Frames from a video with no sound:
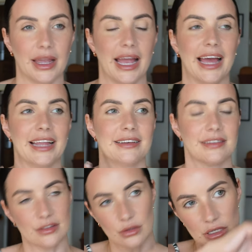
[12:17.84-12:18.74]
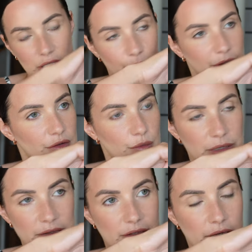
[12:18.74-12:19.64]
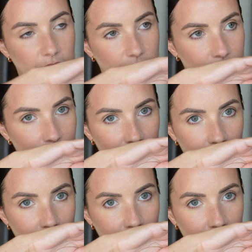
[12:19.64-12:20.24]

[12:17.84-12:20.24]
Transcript: And it's got a little bit sweeter.